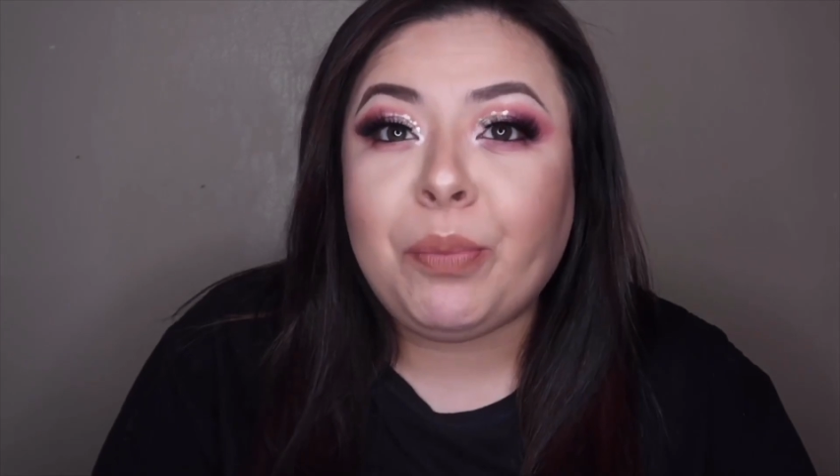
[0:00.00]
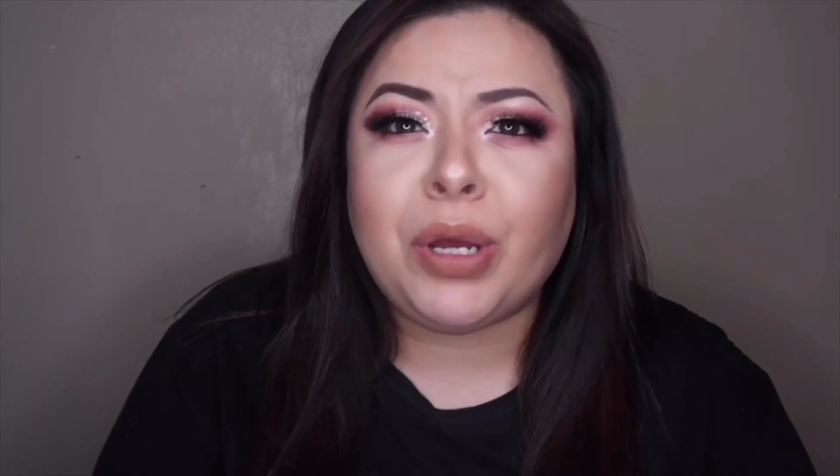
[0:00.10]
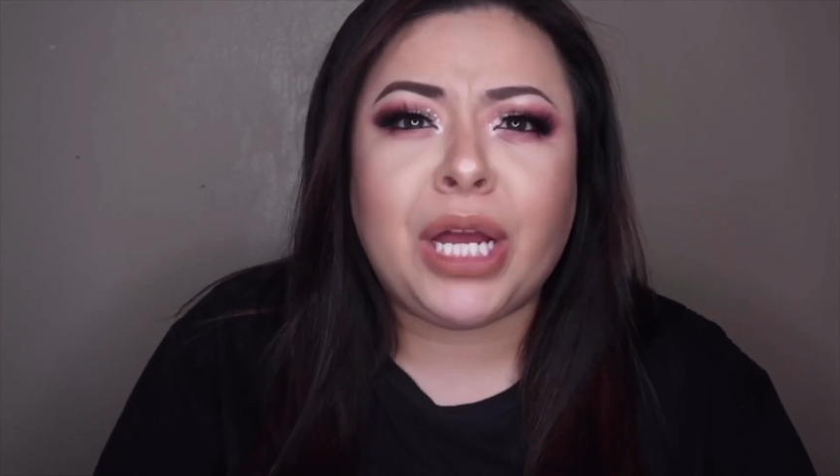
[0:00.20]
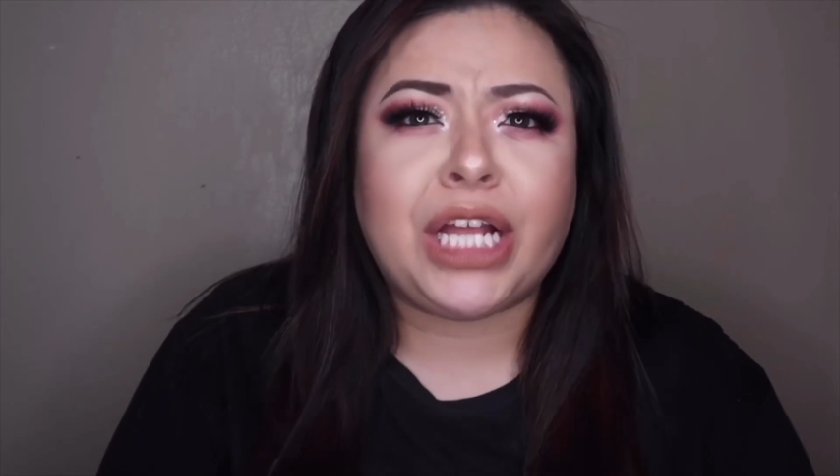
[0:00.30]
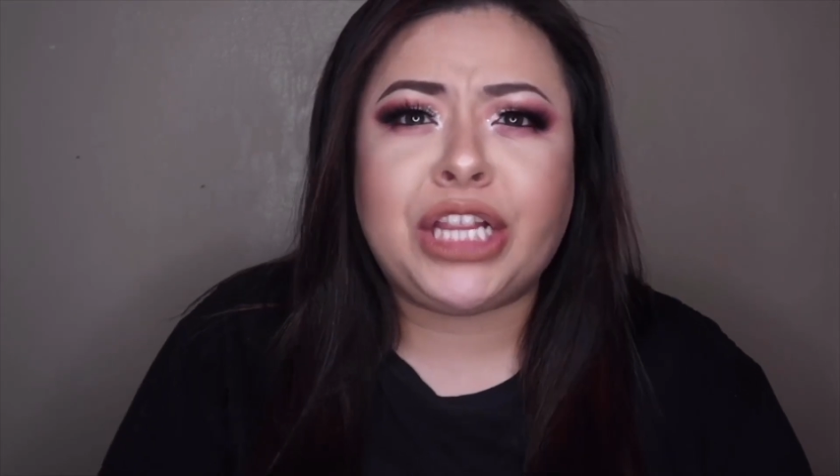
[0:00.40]

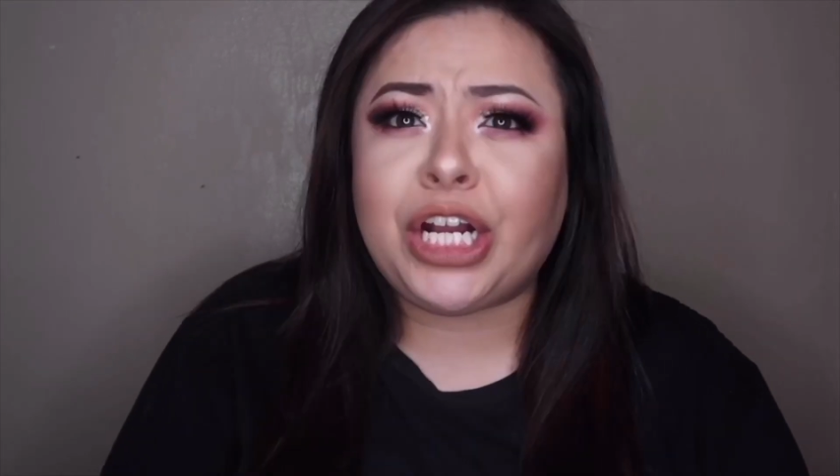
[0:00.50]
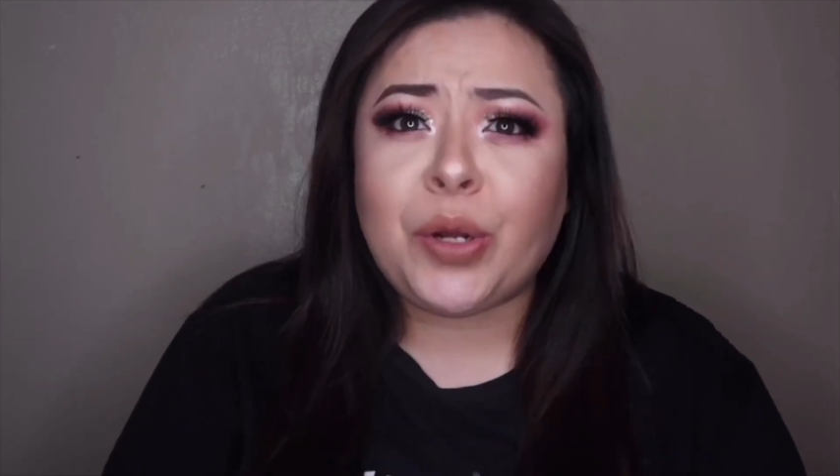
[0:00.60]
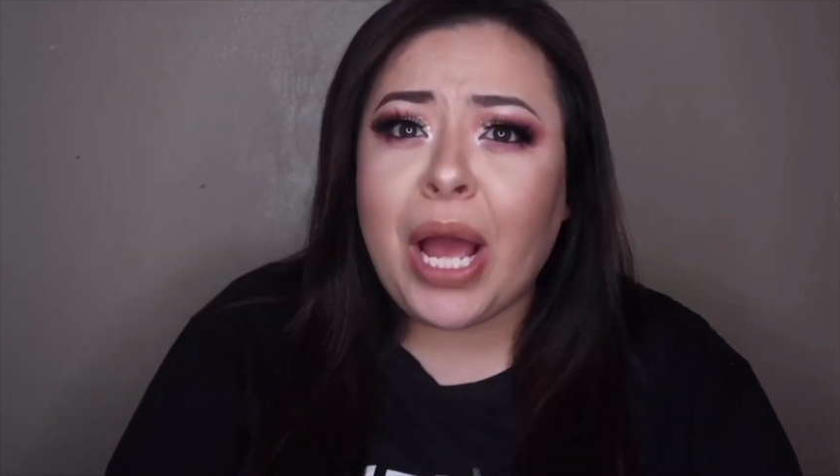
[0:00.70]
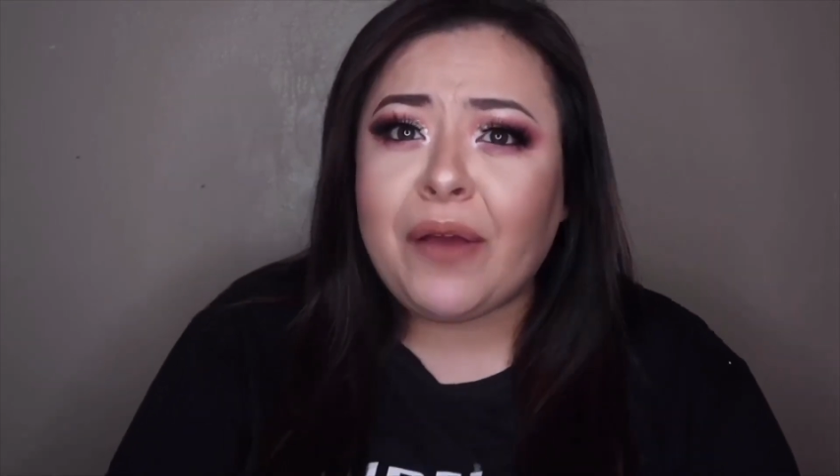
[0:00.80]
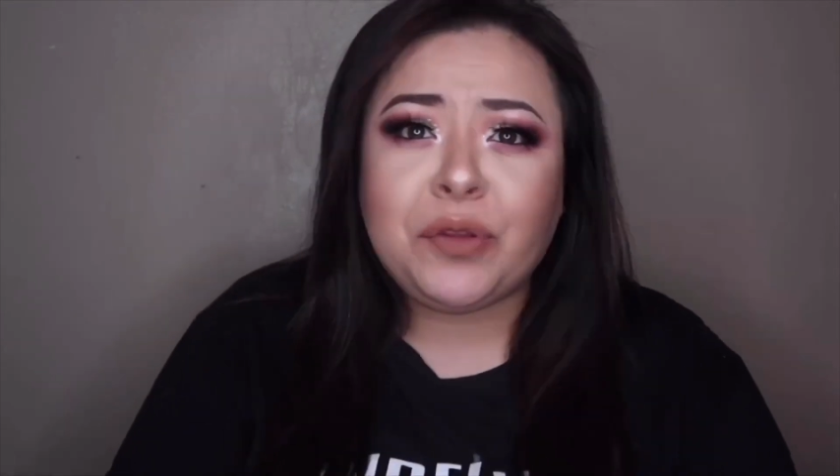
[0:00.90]
but they
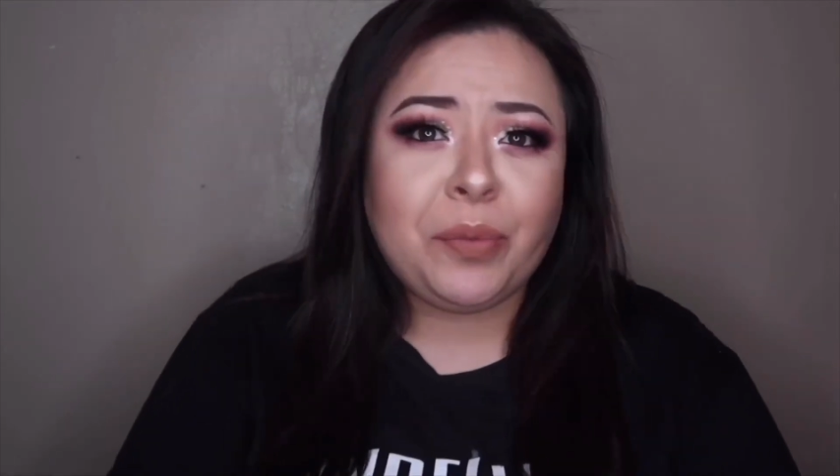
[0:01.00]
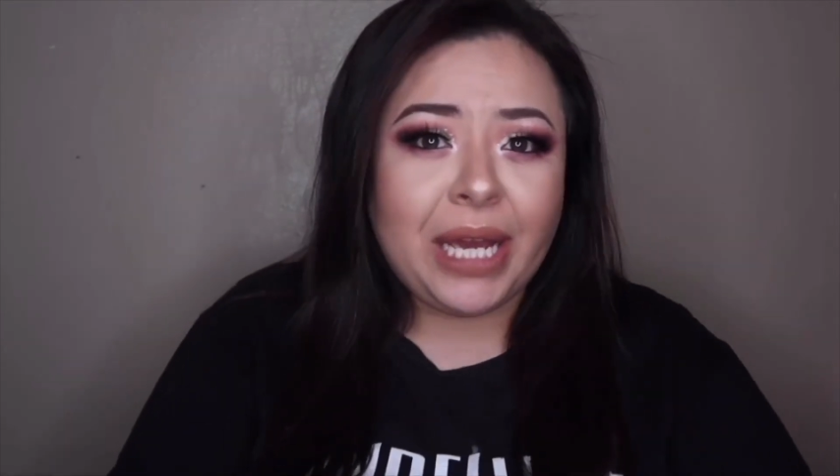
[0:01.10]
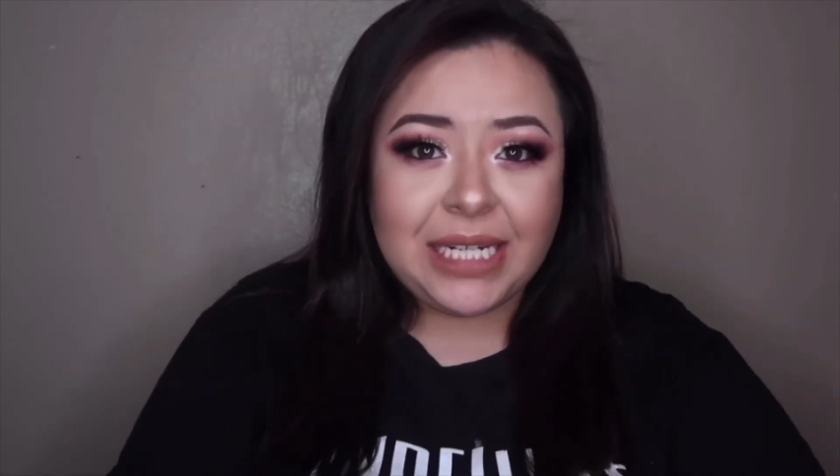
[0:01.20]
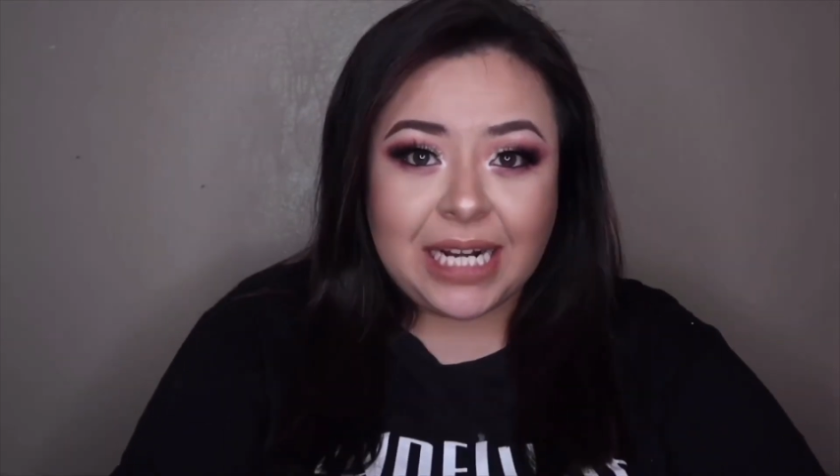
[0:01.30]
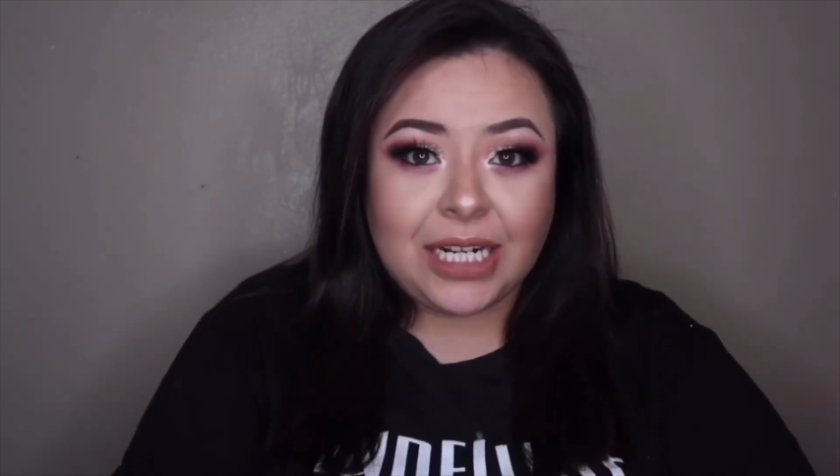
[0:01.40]
don't have to be
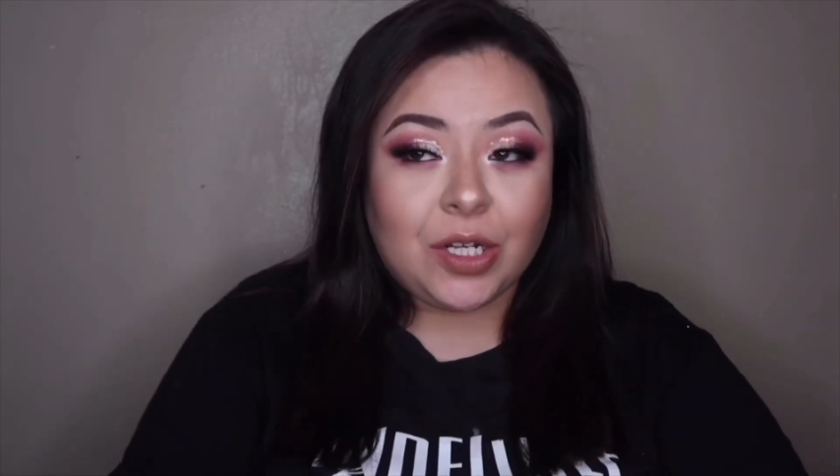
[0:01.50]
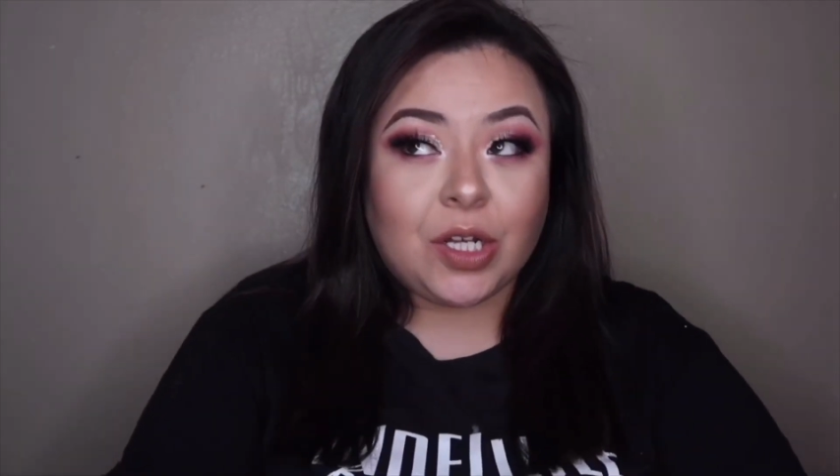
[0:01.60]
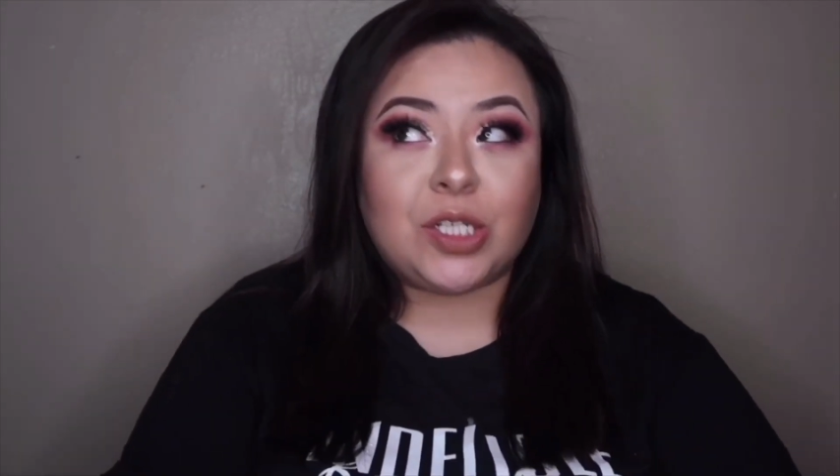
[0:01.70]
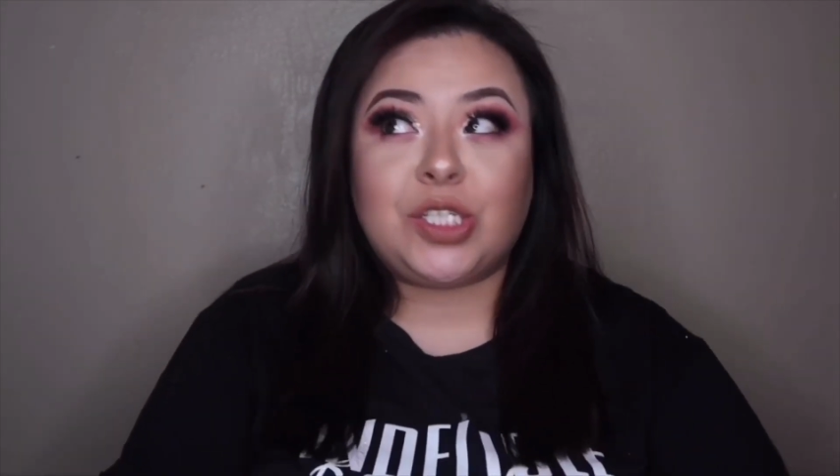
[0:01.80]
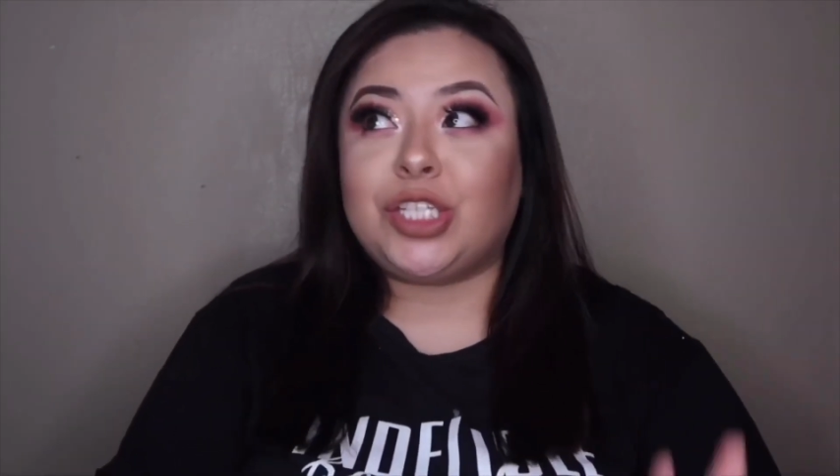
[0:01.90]

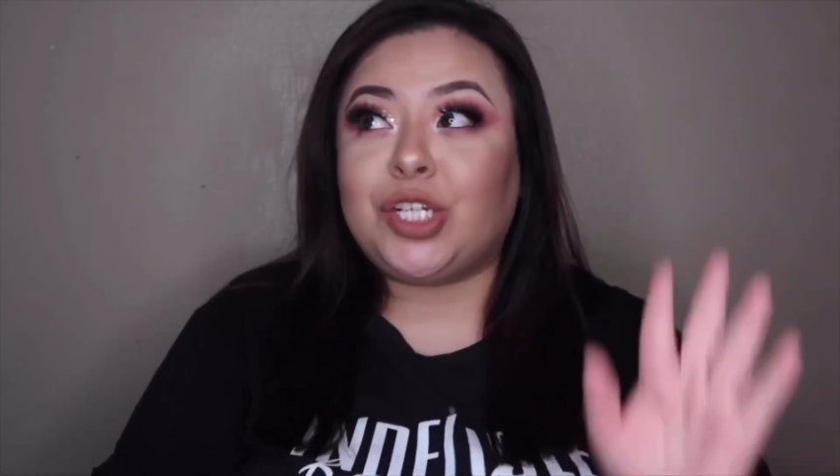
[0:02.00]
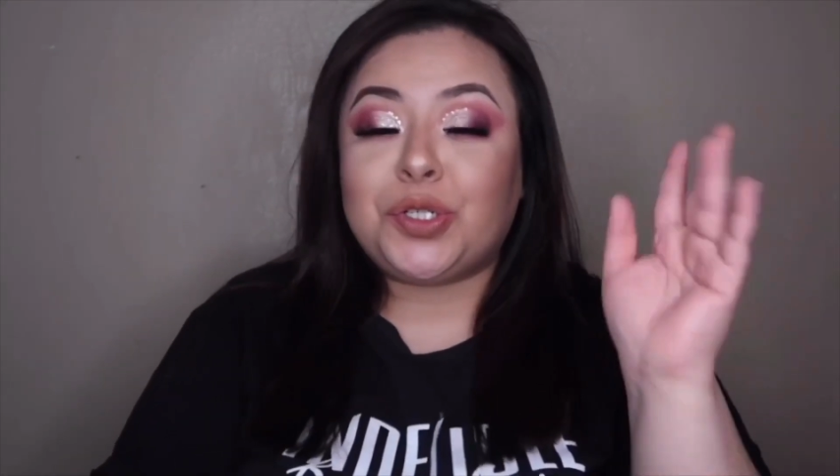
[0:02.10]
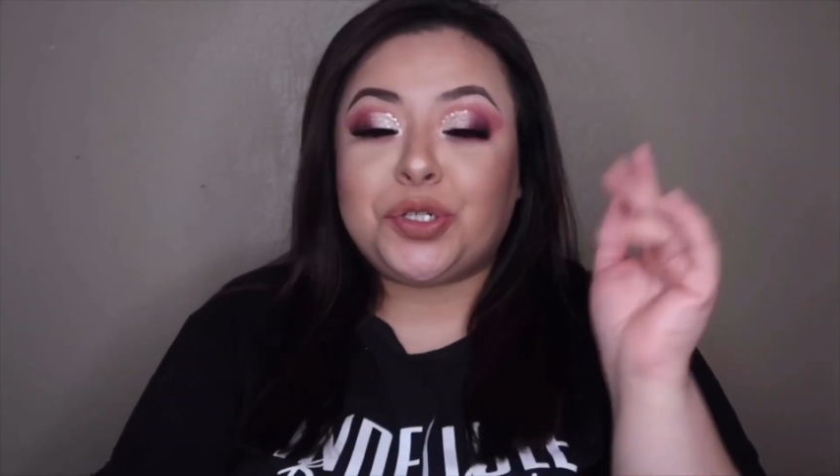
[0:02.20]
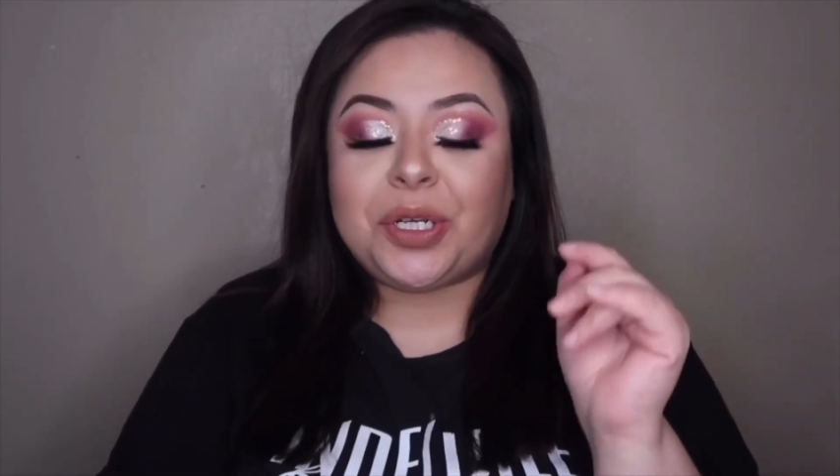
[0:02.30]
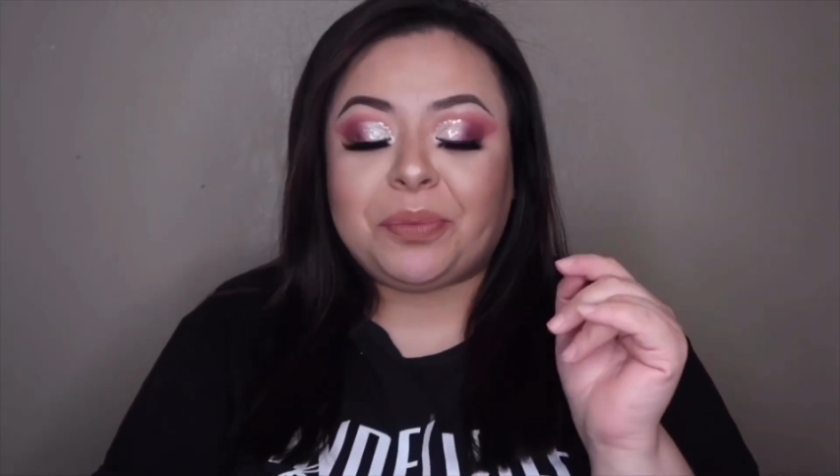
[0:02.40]
identical so don't
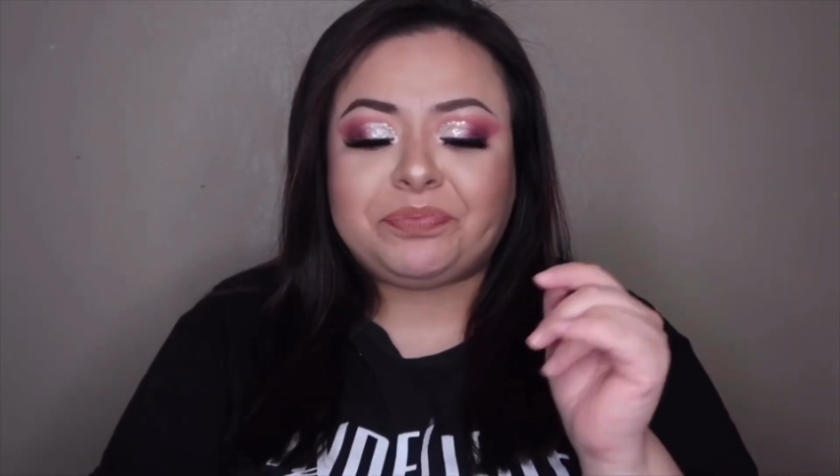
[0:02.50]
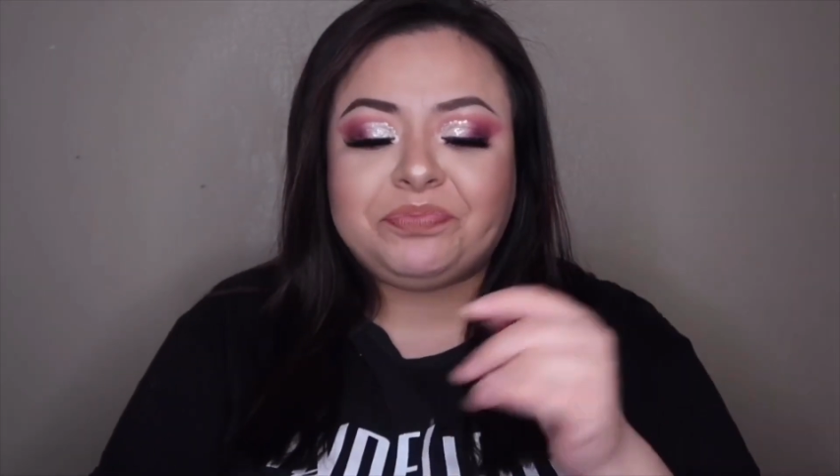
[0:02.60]
trip